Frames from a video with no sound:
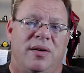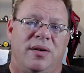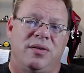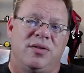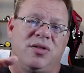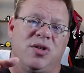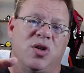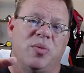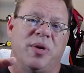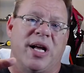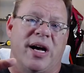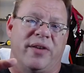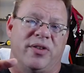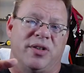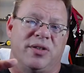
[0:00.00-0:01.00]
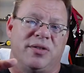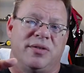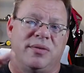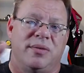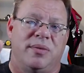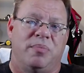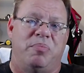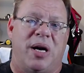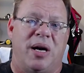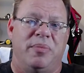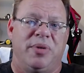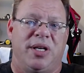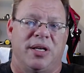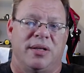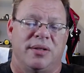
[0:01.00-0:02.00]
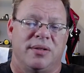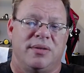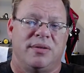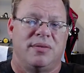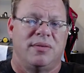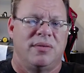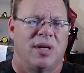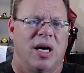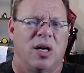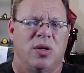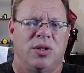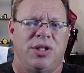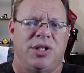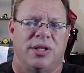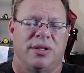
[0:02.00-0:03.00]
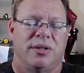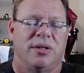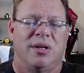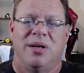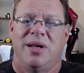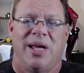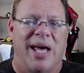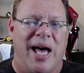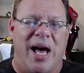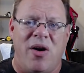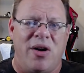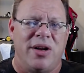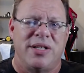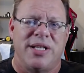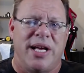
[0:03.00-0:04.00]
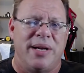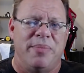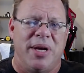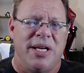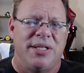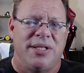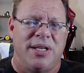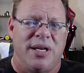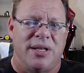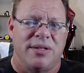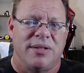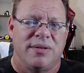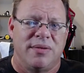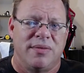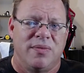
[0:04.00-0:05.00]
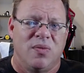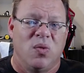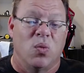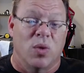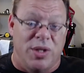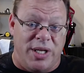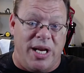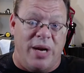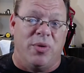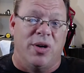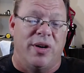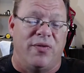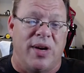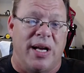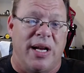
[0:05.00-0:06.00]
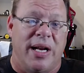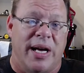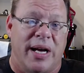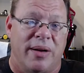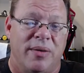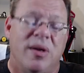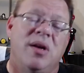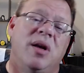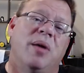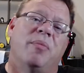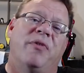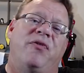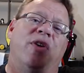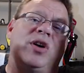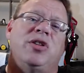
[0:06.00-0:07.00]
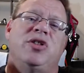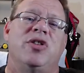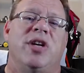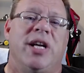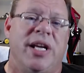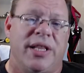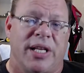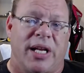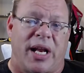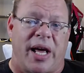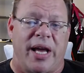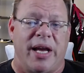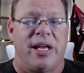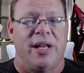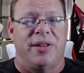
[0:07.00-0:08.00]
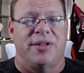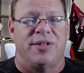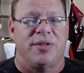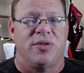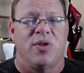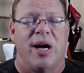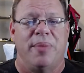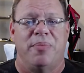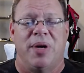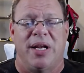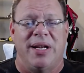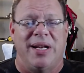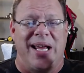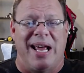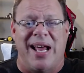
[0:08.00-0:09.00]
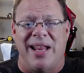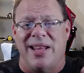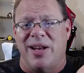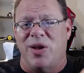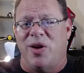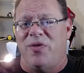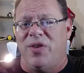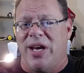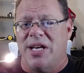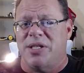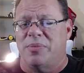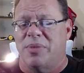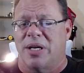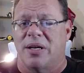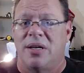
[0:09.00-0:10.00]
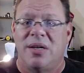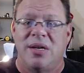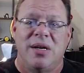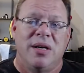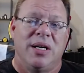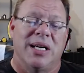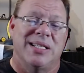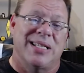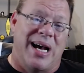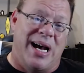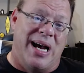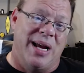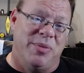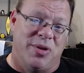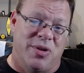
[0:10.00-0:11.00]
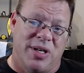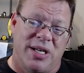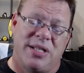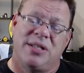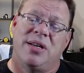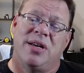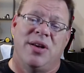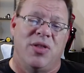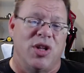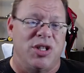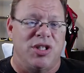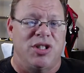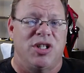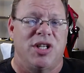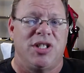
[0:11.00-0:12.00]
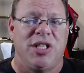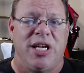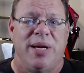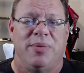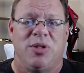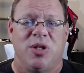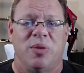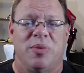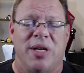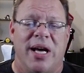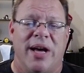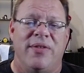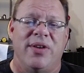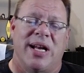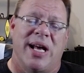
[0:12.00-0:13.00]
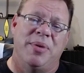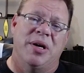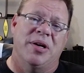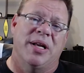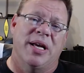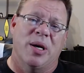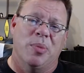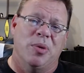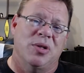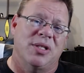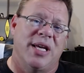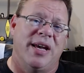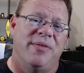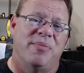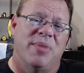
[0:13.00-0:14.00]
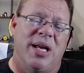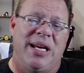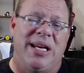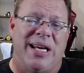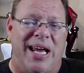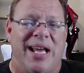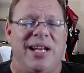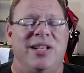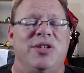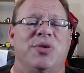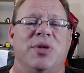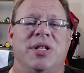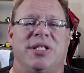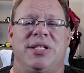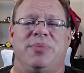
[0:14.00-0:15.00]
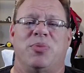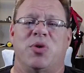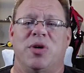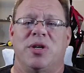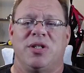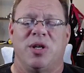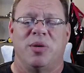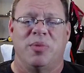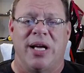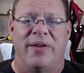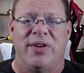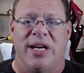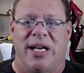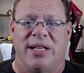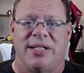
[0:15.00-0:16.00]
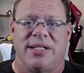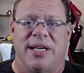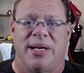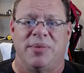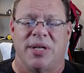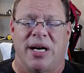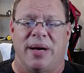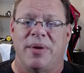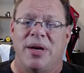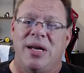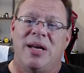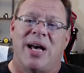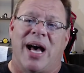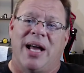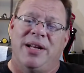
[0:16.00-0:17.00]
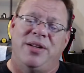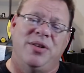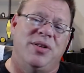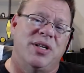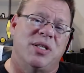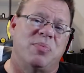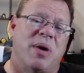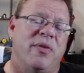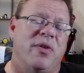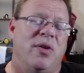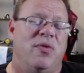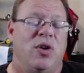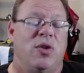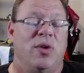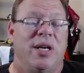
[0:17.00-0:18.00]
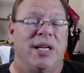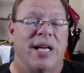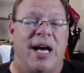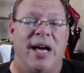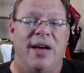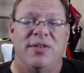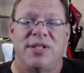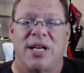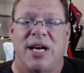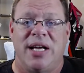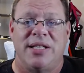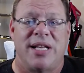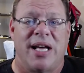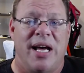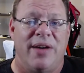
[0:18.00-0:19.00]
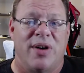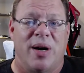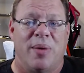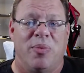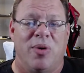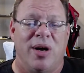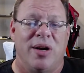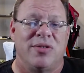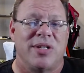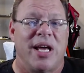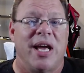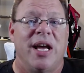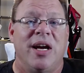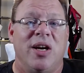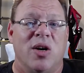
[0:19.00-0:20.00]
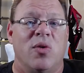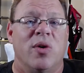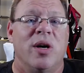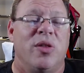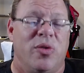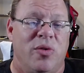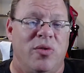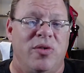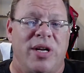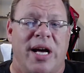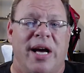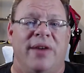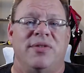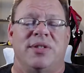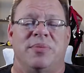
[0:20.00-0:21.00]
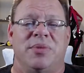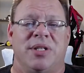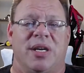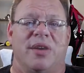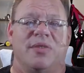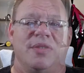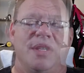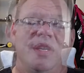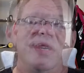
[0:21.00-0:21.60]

Scuba divers, pumpkins, ocean. How does that make sense? Well, today we're going to find out. But first, you're going to hit the like, hit the subscribe button, and the notification bell. Because I'm Chris, this is Just Keep Scuba Diving, and I'm here to help you save money and enjoy the sport of scuba diving at the same time. I do this by reviewing dive sites, dive operators, and going through dives themselves.